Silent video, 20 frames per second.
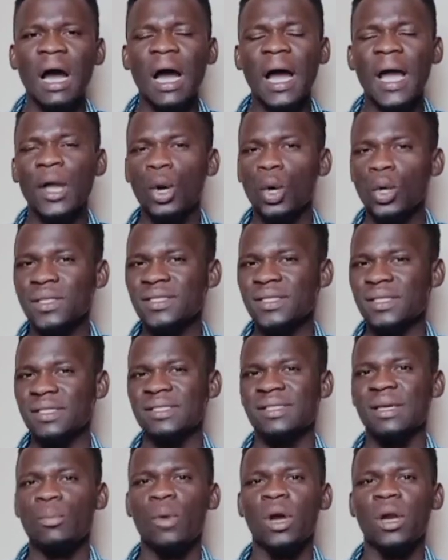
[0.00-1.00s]
I
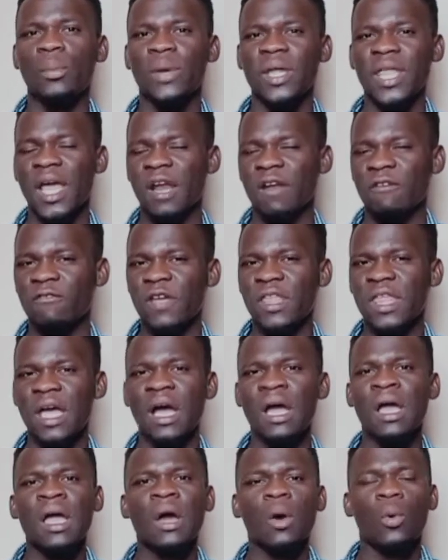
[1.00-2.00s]
hosted someone mwenye
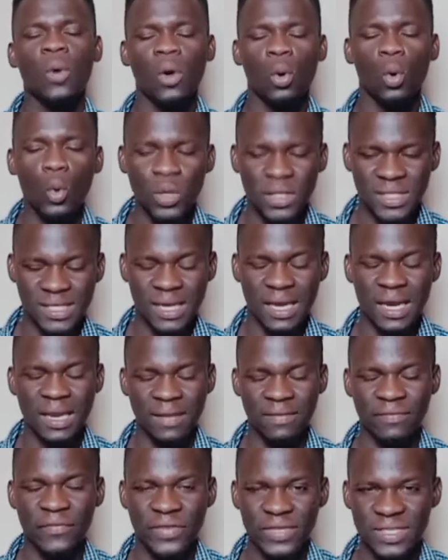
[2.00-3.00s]
anafanya, who is
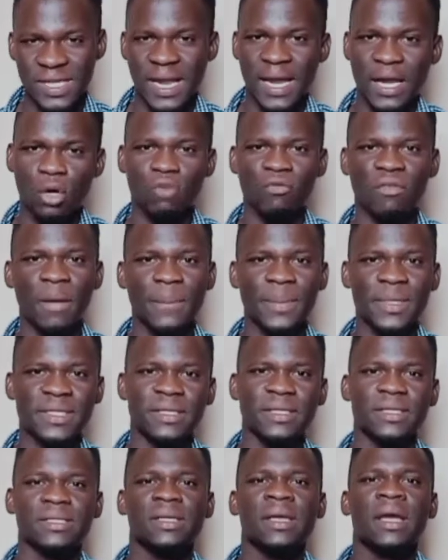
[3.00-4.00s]
in this kind of a
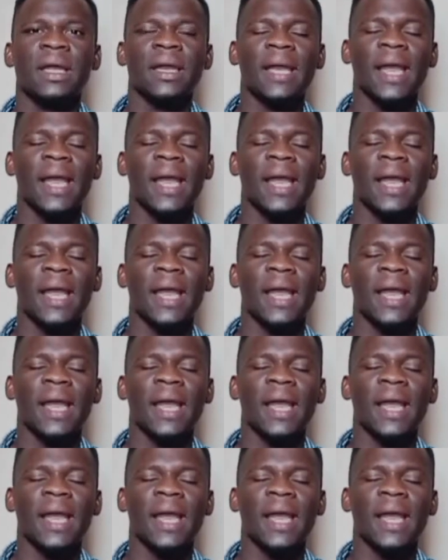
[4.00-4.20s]
business.